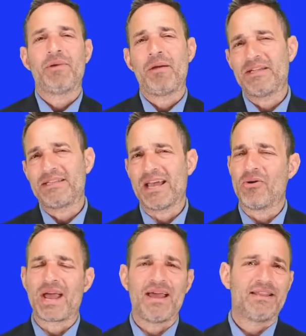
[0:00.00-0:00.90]
Now you might be
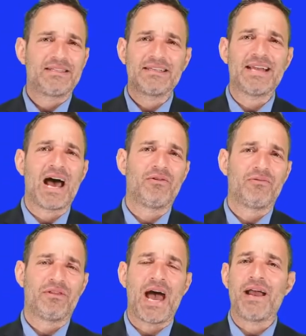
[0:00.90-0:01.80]
saying, okay, this is
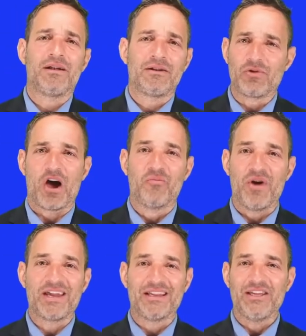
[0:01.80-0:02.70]
not that
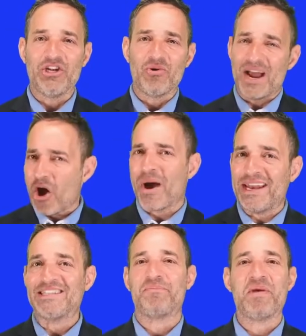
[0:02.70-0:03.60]
groundbreakingly new. I
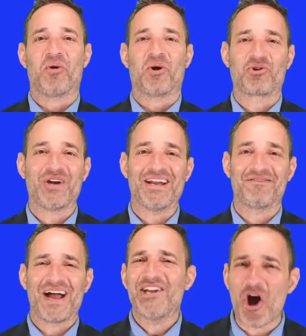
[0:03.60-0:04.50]
know I need to be more
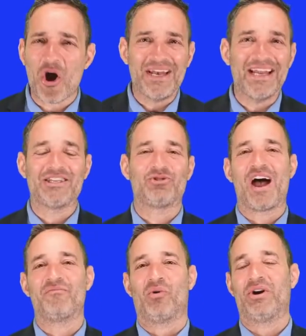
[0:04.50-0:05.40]
creative. I know we need to
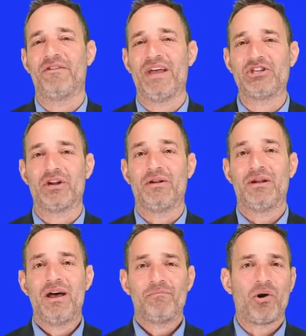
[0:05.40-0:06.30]
drive more
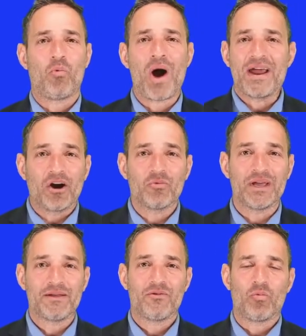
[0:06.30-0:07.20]
innovation, but why
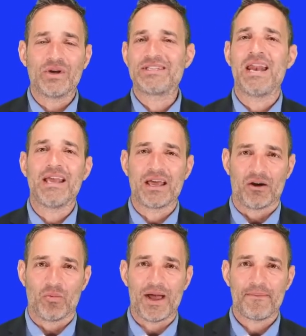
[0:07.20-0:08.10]
aren't we? What's getting
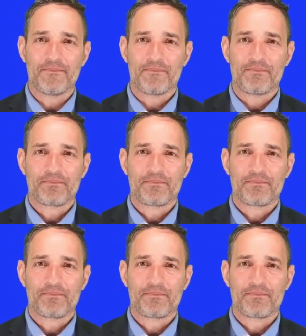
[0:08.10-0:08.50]
in our way?